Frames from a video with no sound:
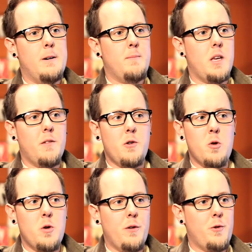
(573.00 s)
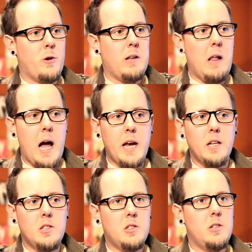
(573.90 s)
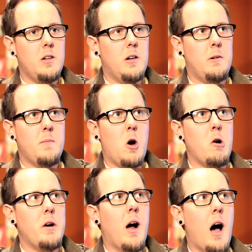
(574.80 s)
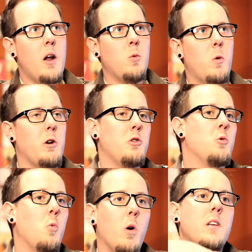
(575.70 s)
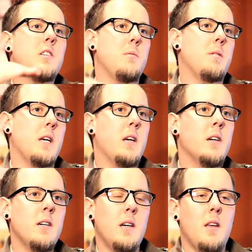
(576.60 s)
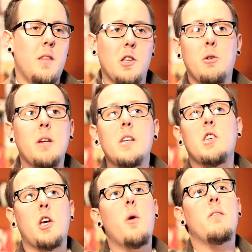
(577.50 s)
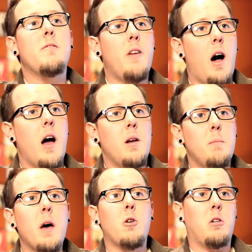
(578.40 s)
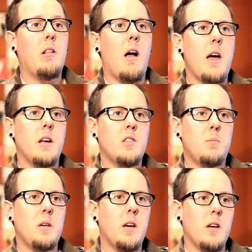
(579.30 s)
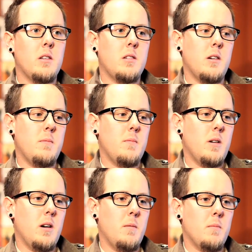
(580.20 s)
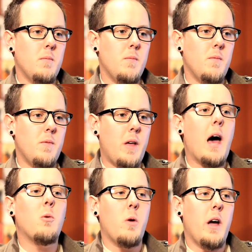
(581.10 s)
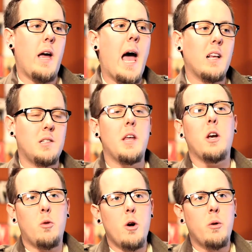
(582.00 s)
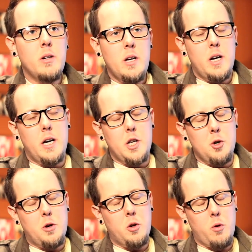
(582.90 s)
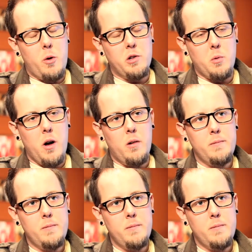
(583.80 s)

If your clients are not where you want to be, then you need to go and find better clients, because that way, as they grow, you can grow as well.